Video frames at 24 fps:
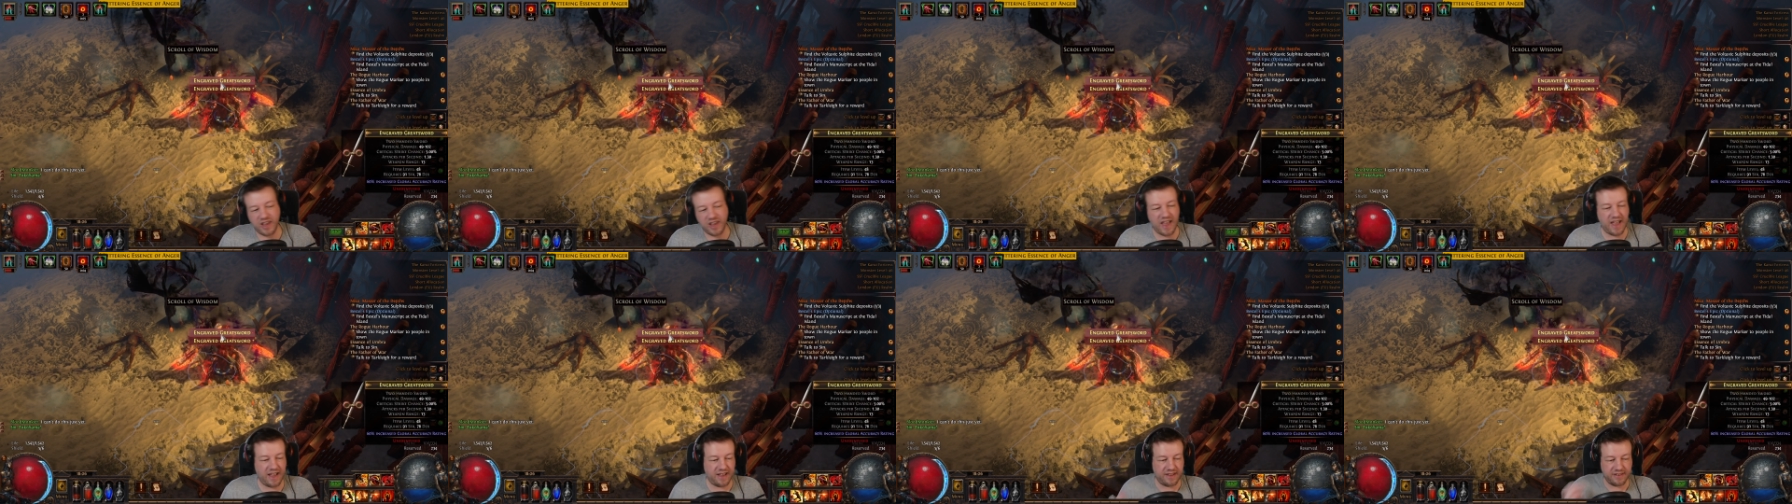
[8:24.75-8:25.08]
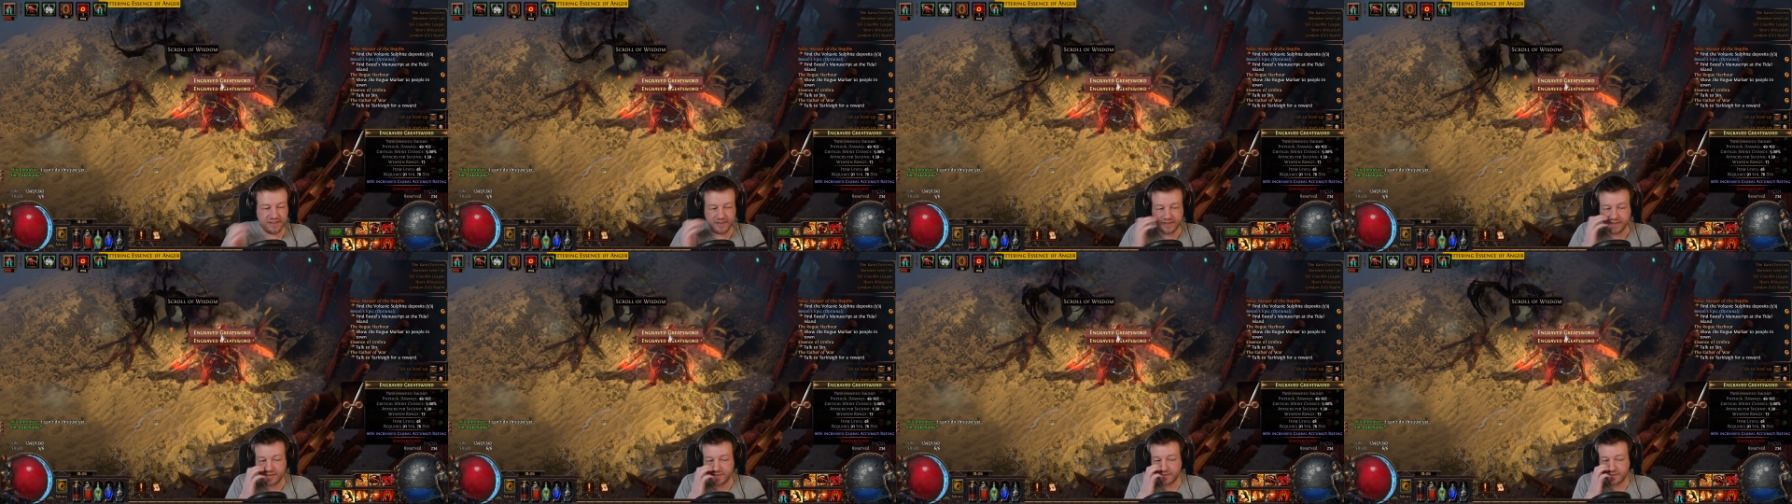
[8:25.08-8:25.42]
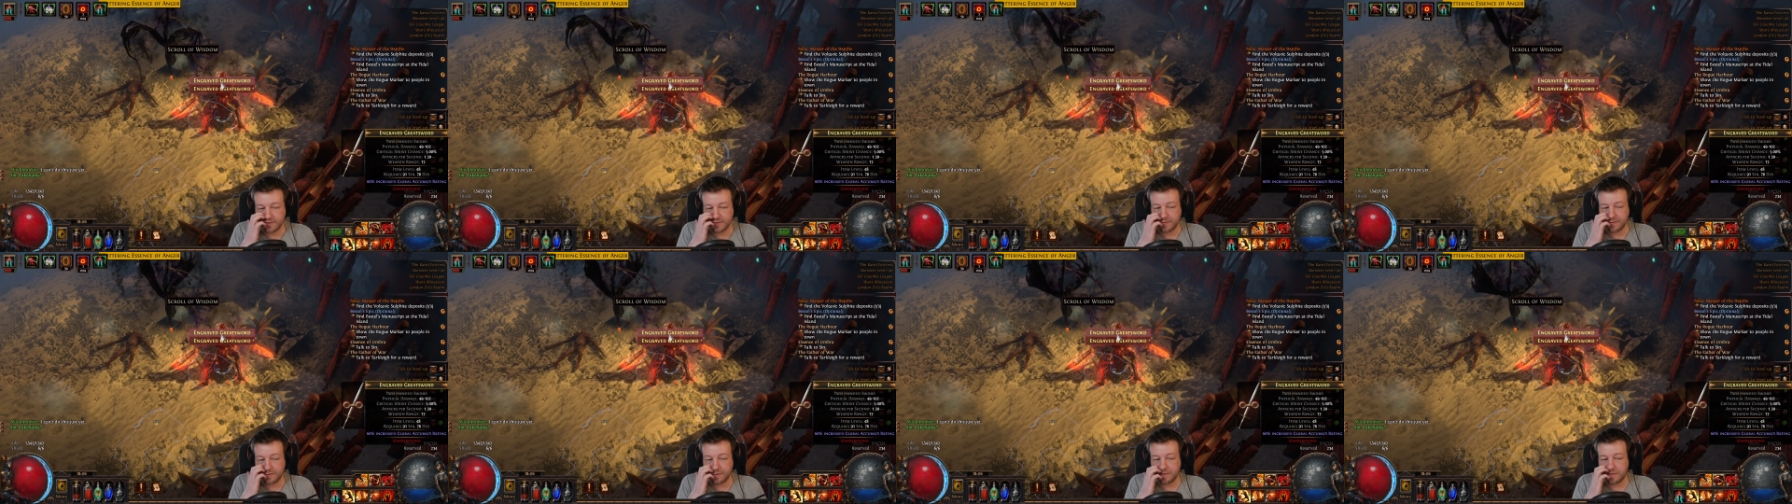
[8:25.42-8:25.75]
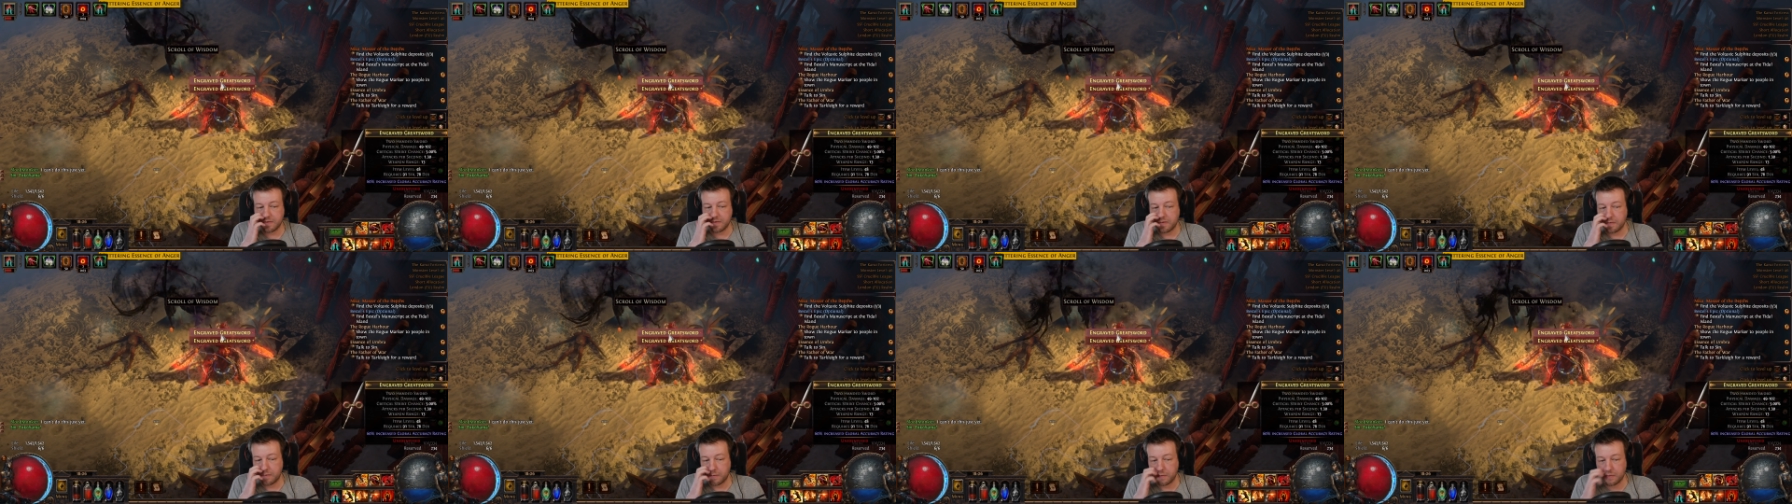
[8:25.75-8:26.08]
axes.
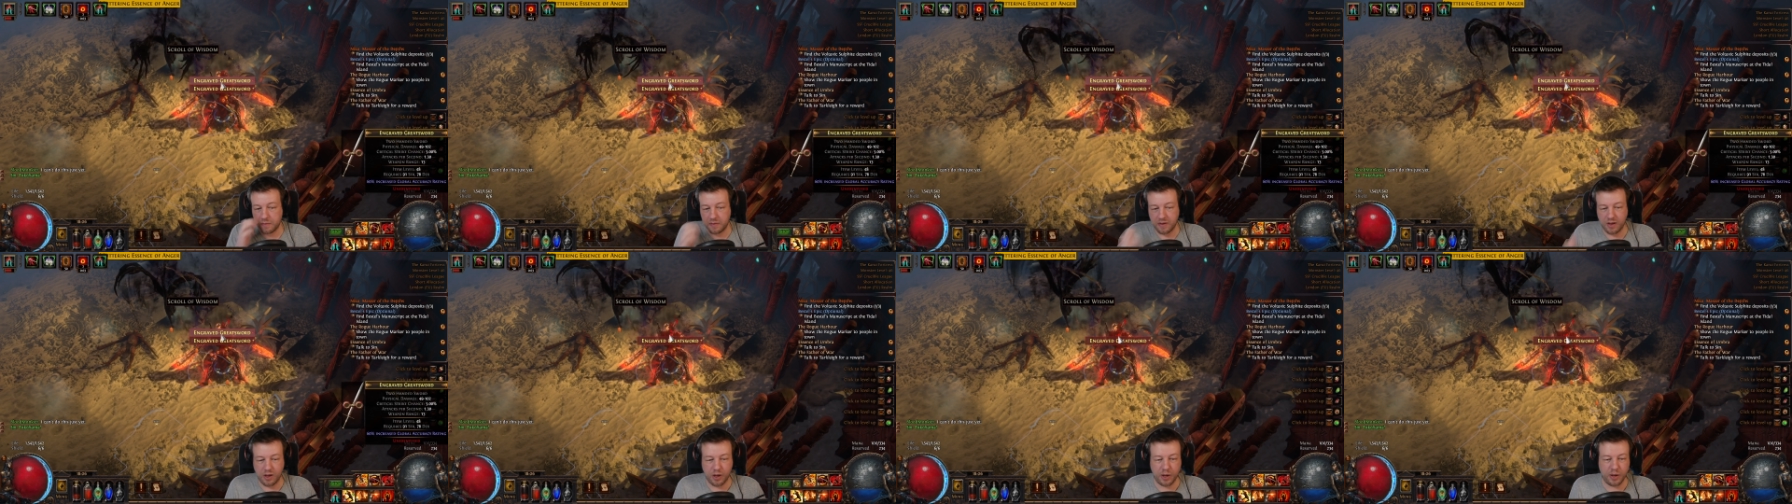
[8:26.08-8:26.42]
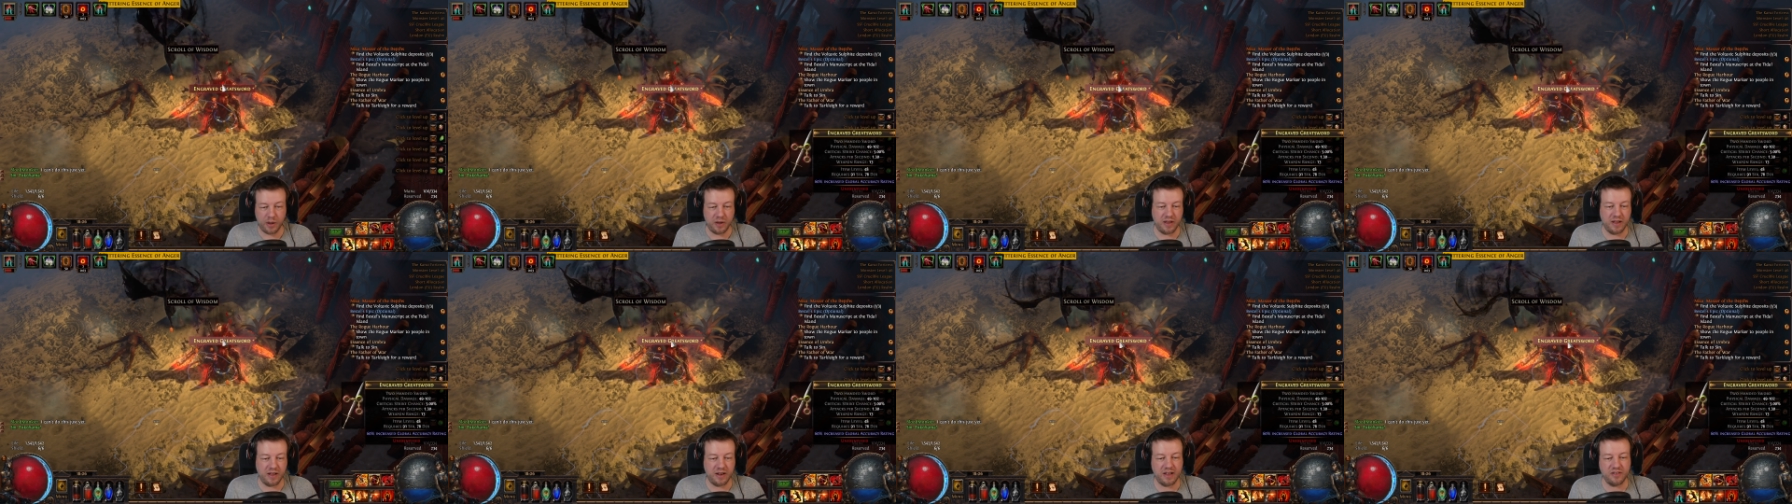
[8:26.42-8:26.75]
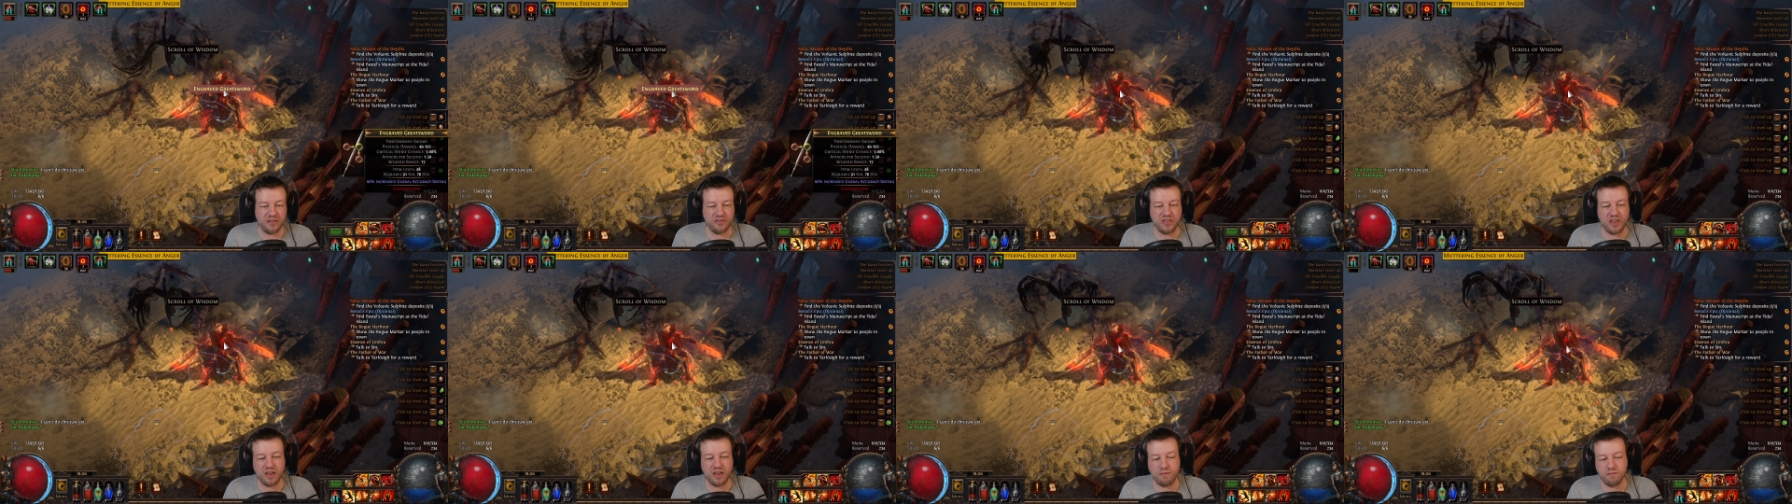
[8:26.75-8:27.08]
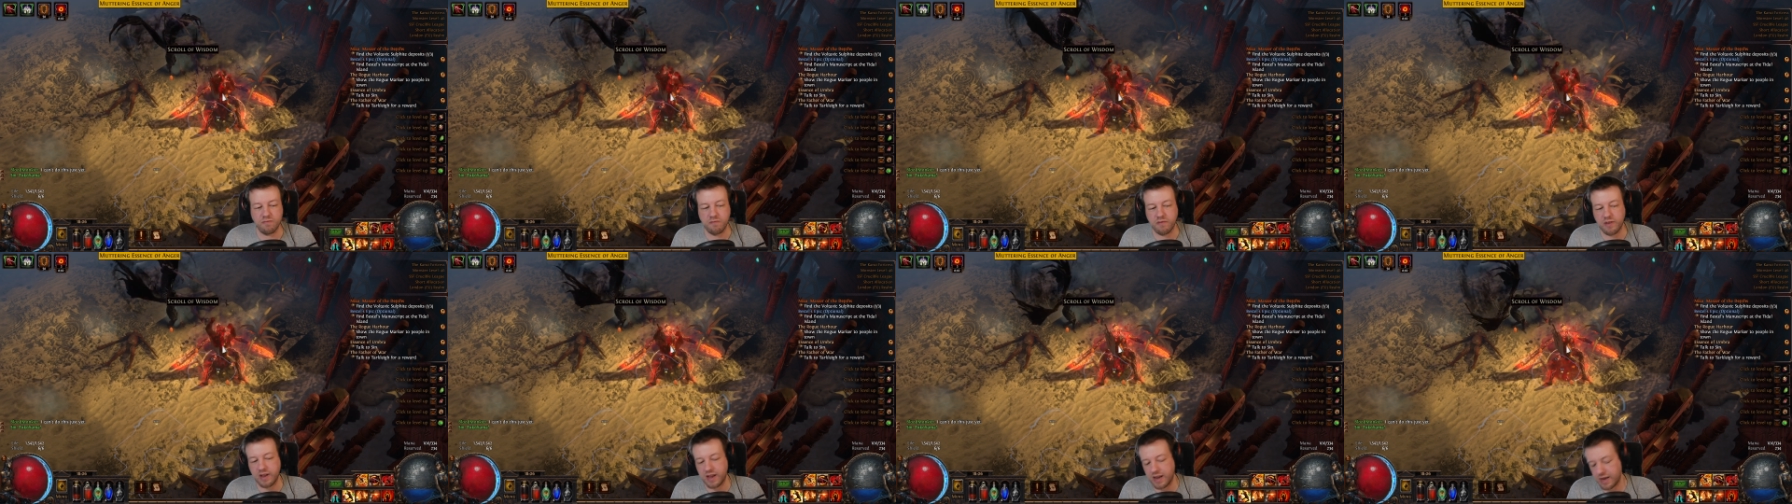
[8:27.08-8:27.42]
Unless they're
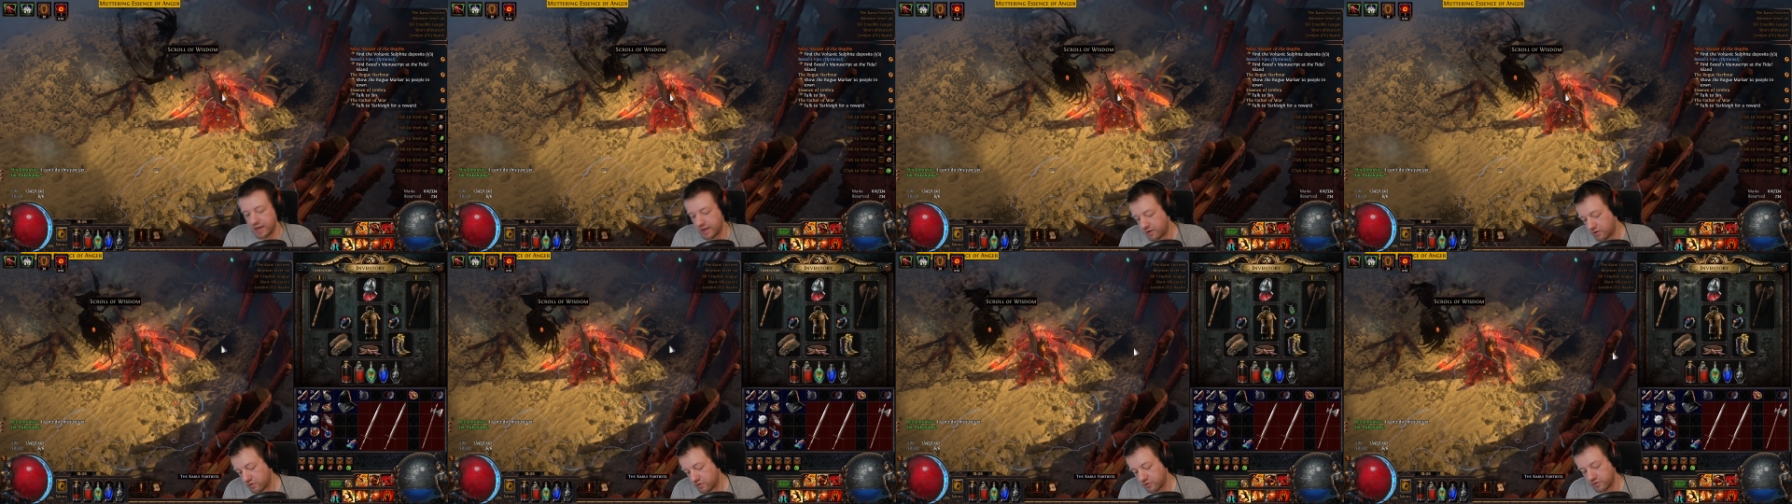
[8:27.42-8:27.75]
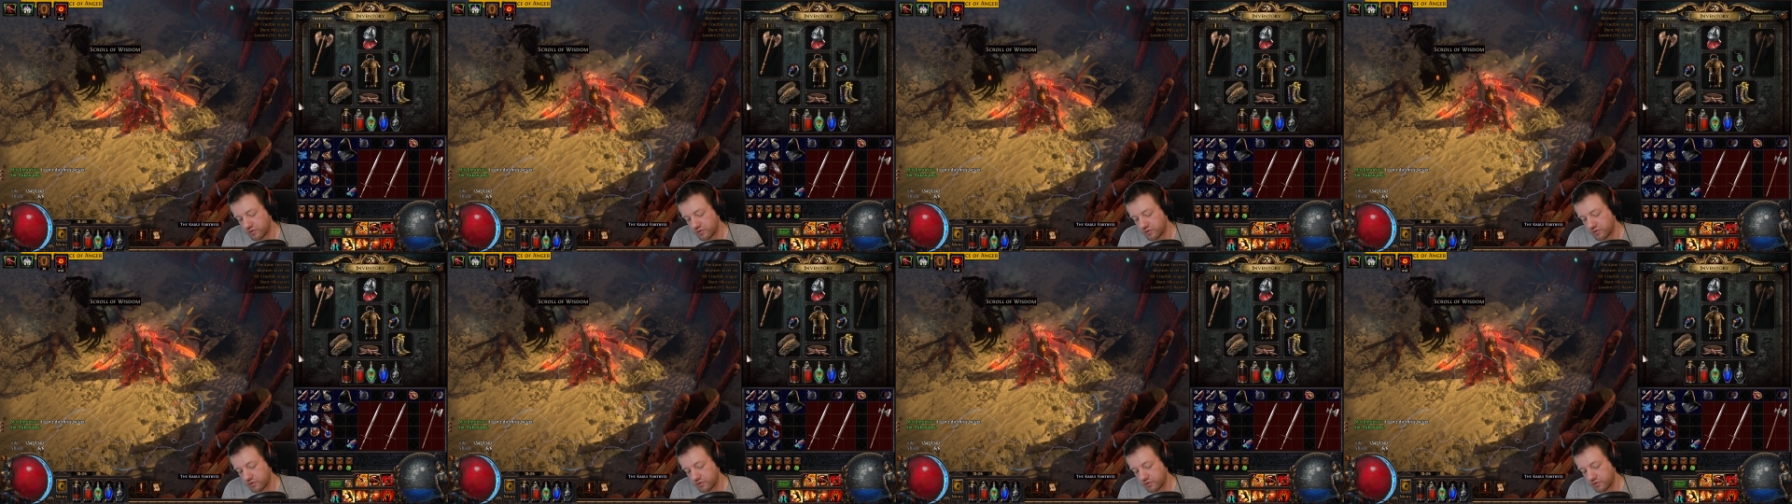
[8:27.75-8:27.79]
really good.